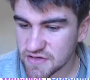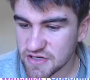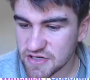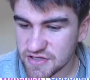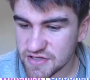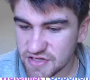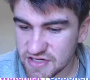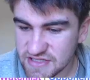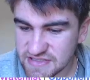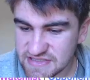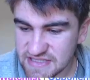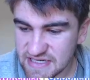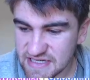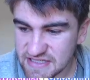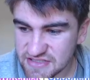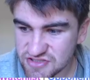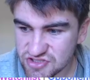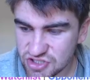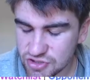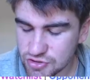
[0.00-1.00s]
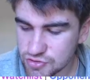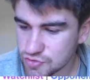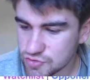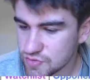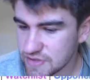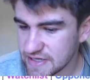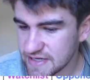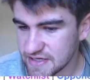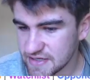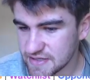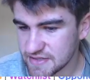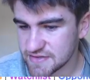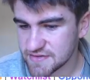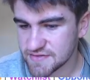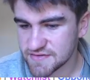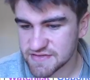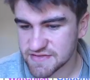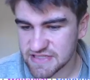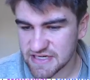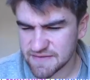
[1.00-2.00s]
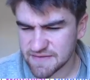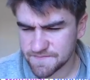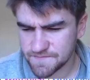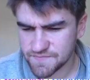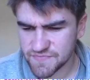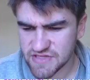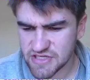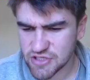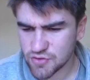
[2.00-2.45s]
and 98 in total, and